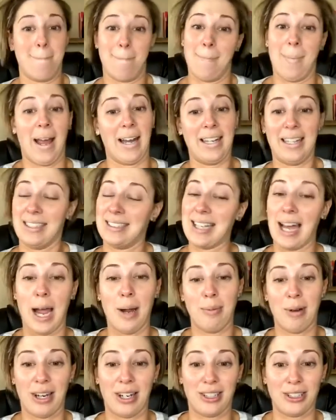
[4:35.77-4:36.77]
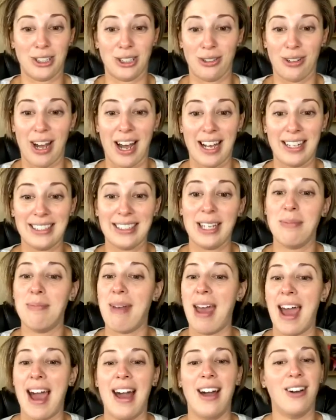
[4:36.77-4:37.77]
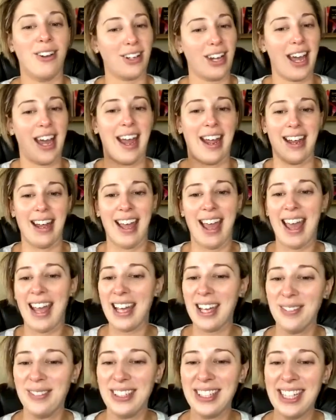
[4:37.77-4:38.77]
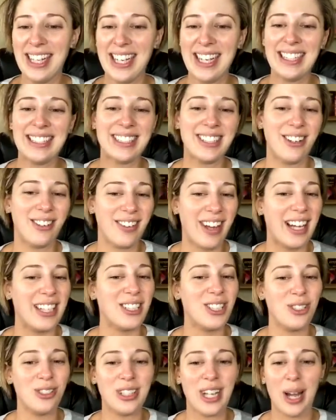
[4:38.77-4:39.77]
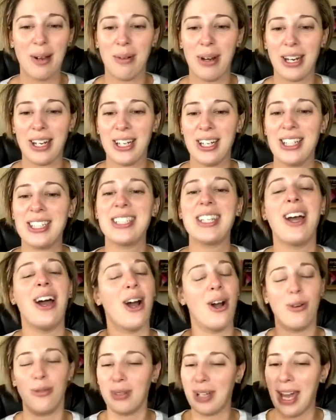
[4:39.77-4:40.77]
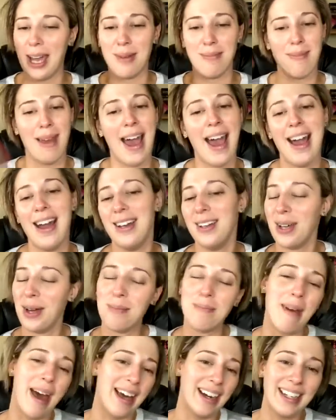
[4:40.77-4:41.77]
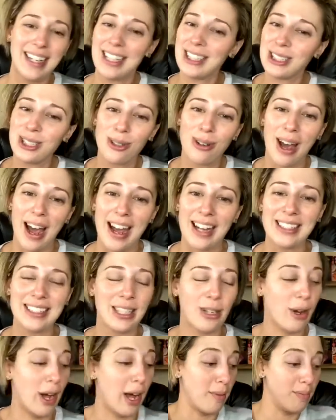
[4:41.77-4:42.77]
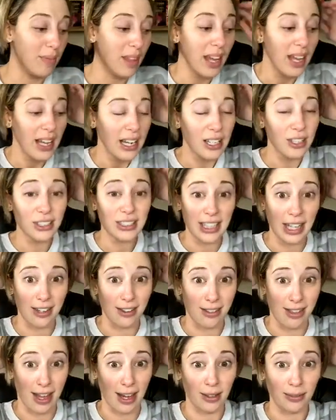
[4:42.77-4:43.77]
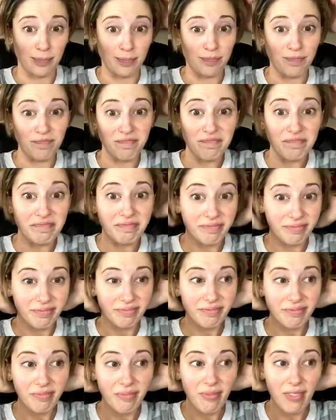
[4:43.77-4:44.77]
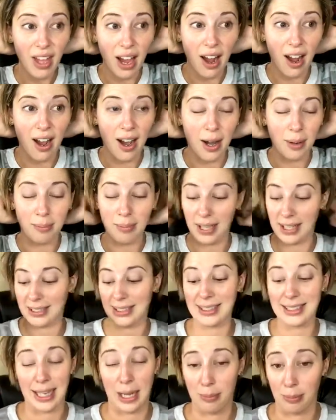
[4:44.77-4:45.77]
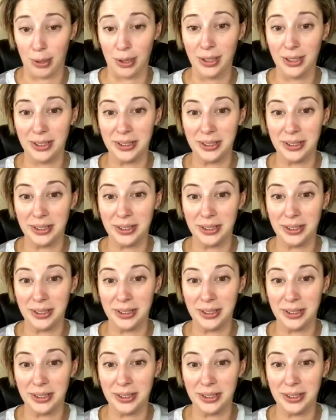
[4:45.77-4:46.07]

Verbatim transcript: I need tiebreakers, you guys. Matte, okay. Hey, Emily. So I've got two tiebreakers. Oh, okay, Matte. Matte it is, you guys. Okay, here's the other thing. Um, it's a sample,